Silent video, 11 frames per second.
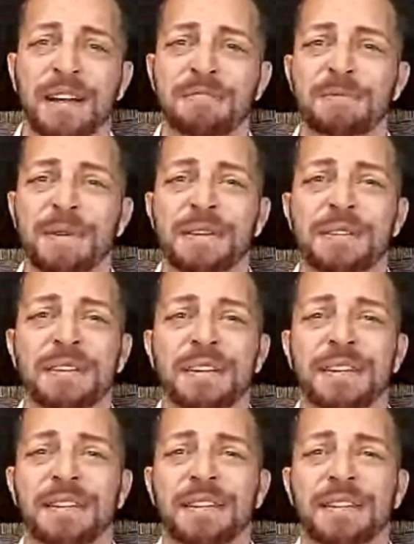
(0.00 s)
And I've been
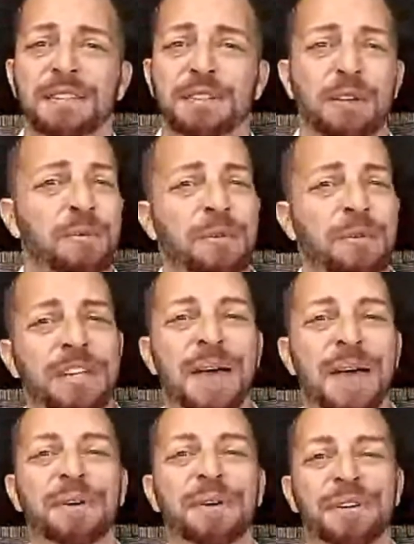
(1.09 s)
so much
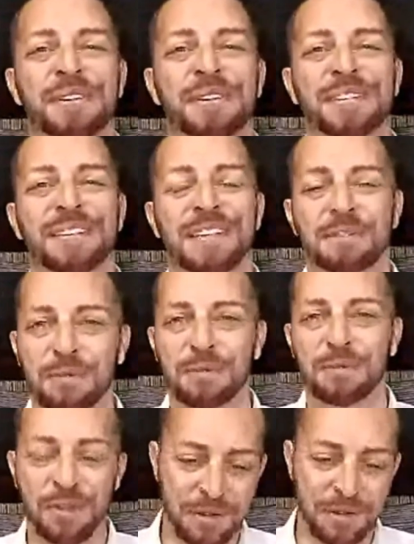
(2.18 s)
happier as a
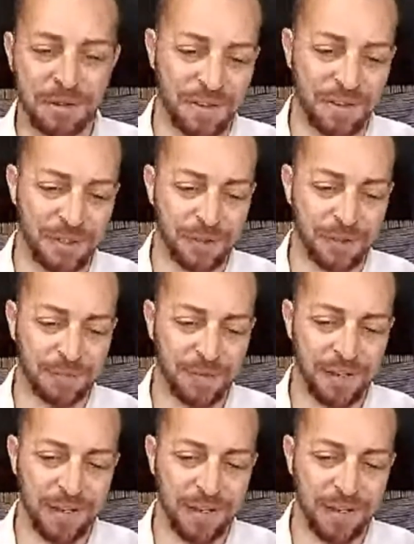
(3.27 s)
result of this.